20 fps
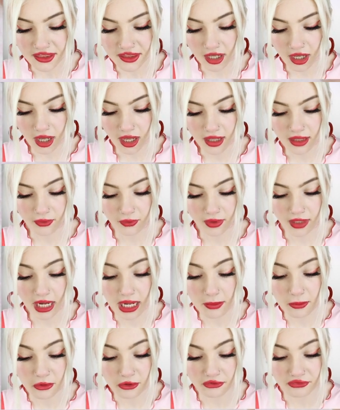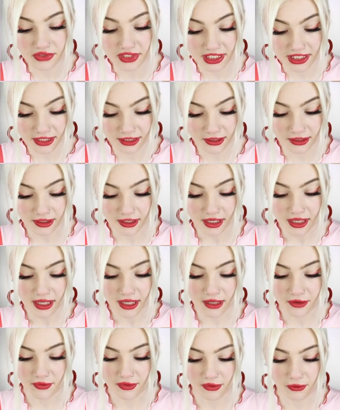thought when I moved here,
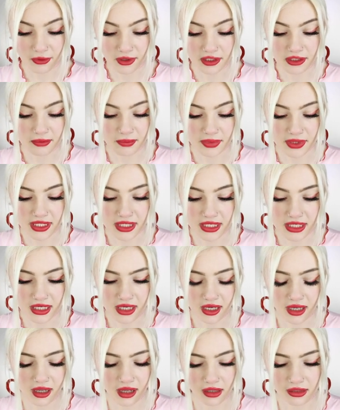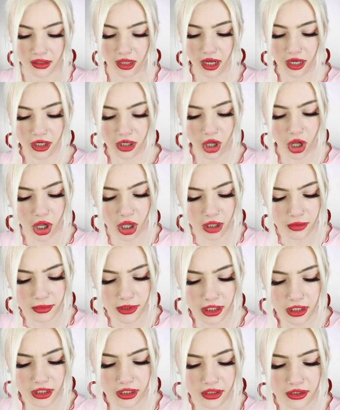it was going to be a lot
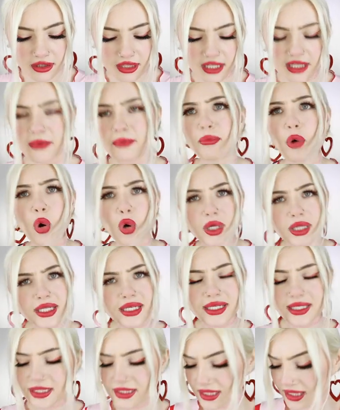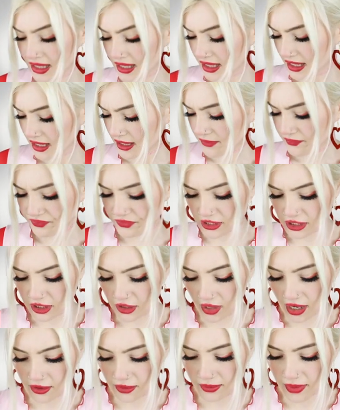calmer than Portland. You
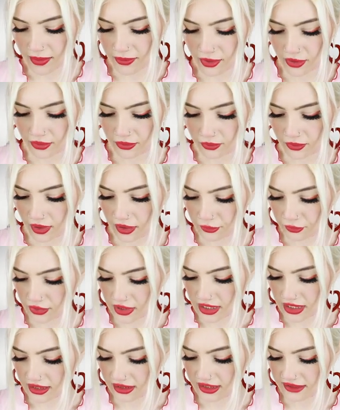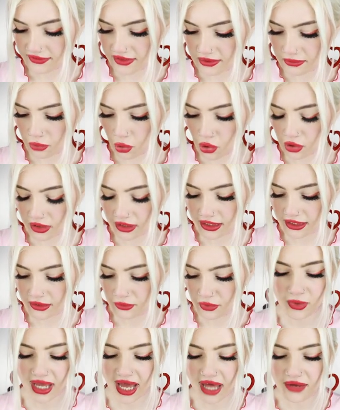know, I remember when we lived in
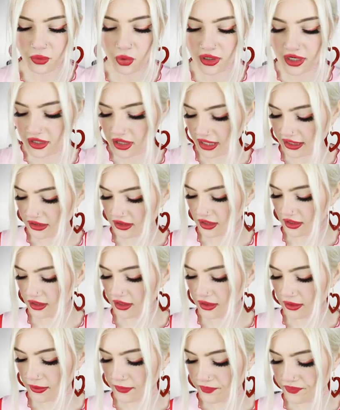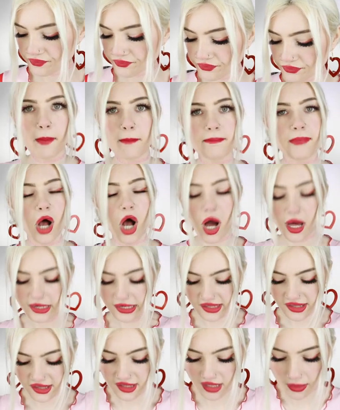Portland, we had one of like the
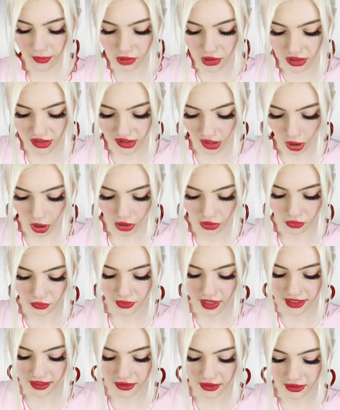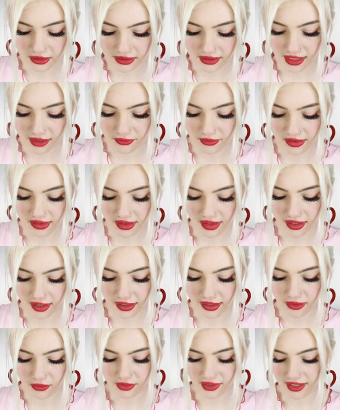hottest summers on record and I was
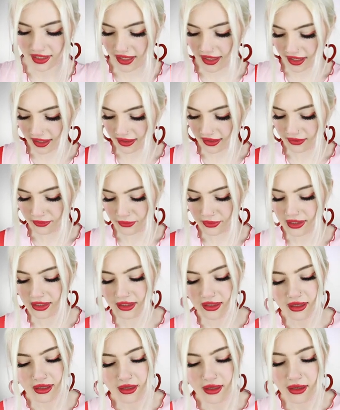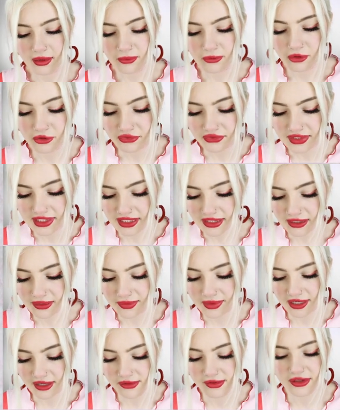like, what the heck? We moved here
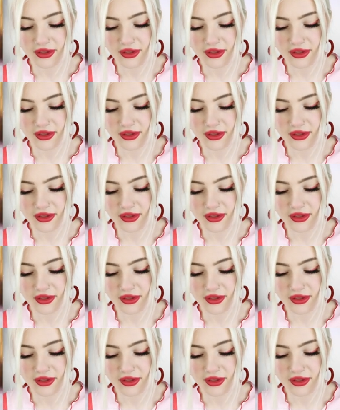because